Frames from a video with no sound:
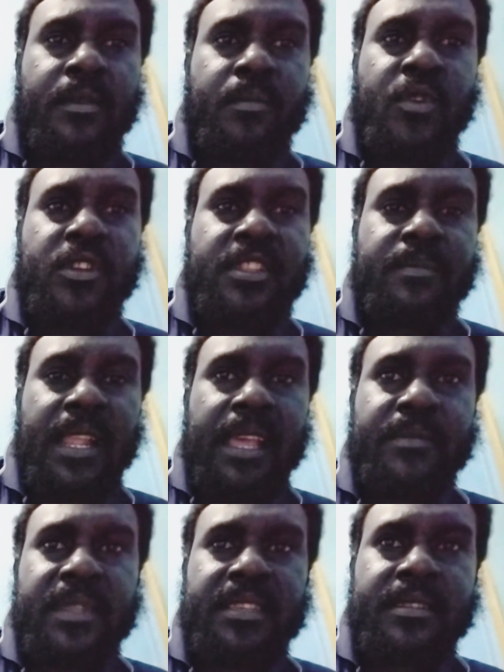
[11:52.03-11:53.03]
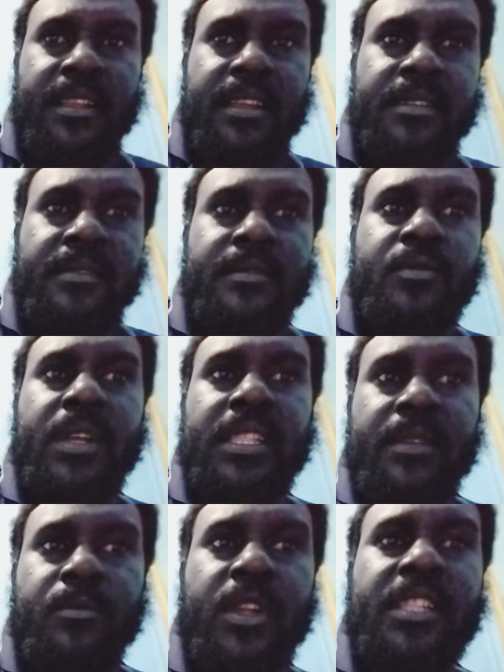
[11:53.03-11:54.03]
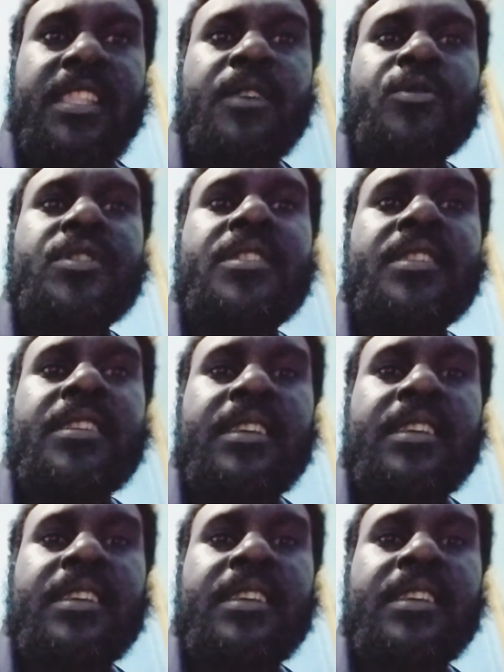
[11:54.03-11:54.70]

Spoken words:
multiply this la 1,000